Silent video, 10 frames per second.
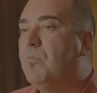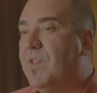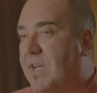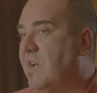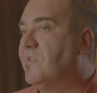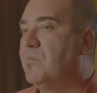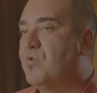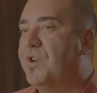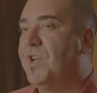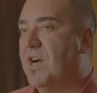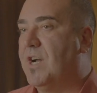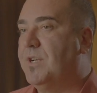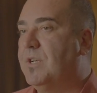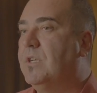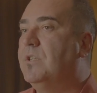with a customer
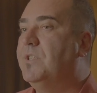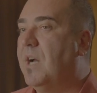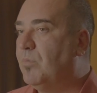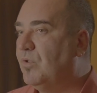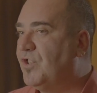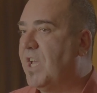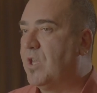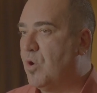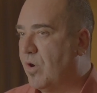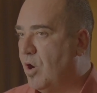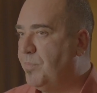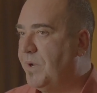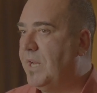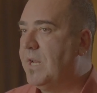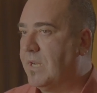online, double check your
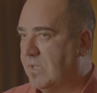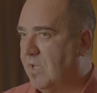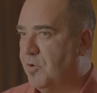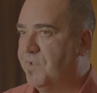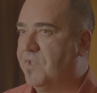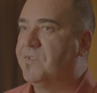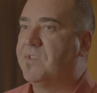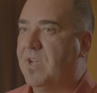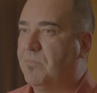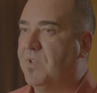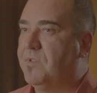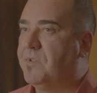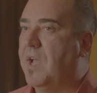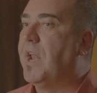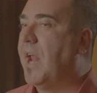opening and closing
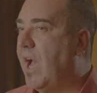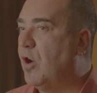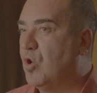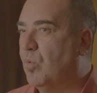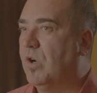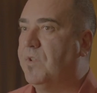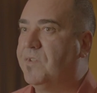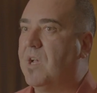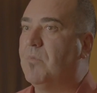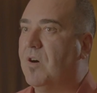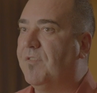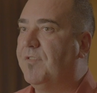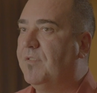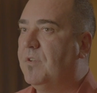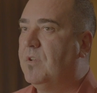statements and how your words come off.